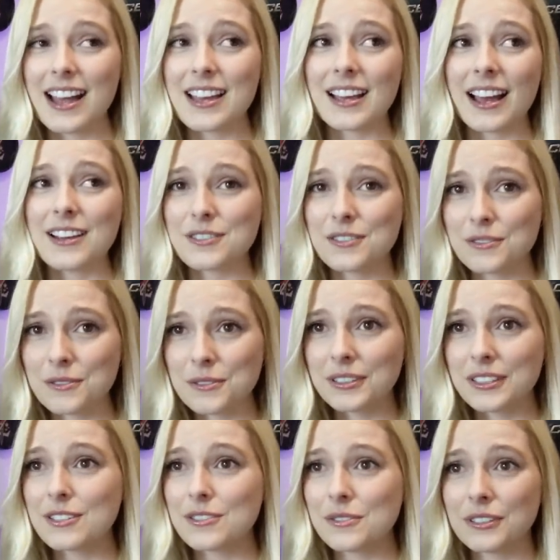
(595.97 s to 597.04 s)
I, I
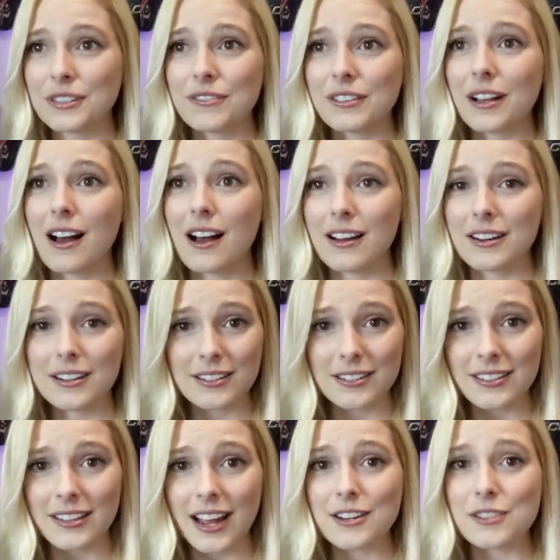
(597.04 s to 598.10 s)
truly, truly feel
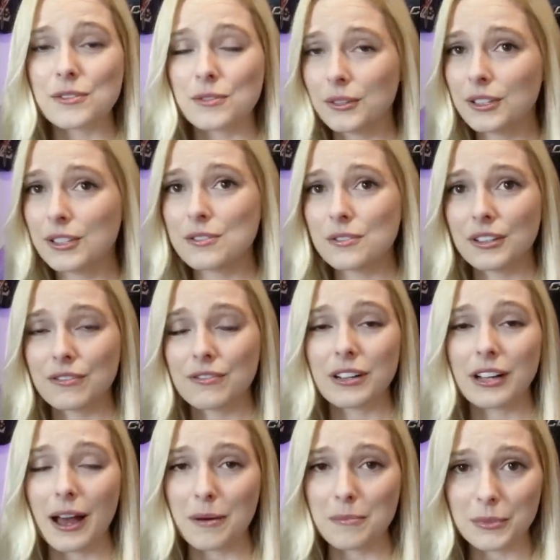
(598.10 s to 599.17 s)
honored. I truly, truly
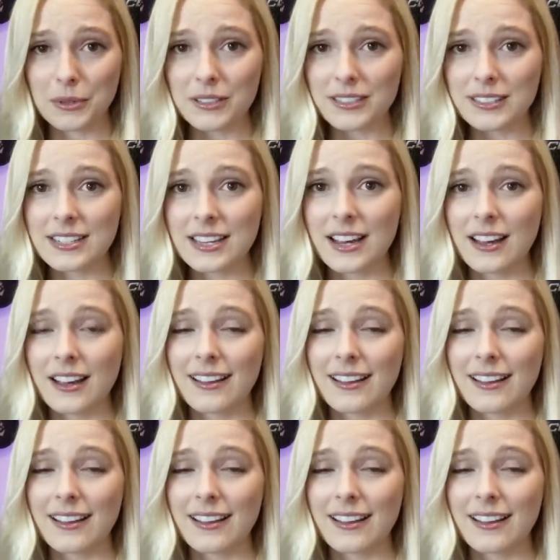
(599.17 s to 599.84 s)
feel humbled.